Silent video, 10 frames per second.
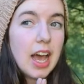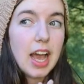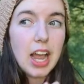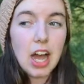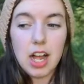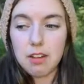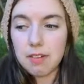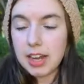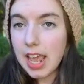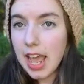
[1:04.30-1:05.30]
I
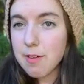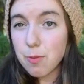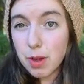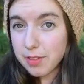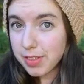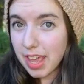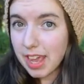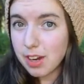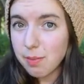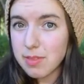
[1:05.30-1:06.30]
already have one of the
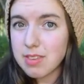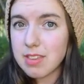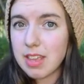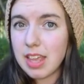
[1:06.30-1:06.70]
items,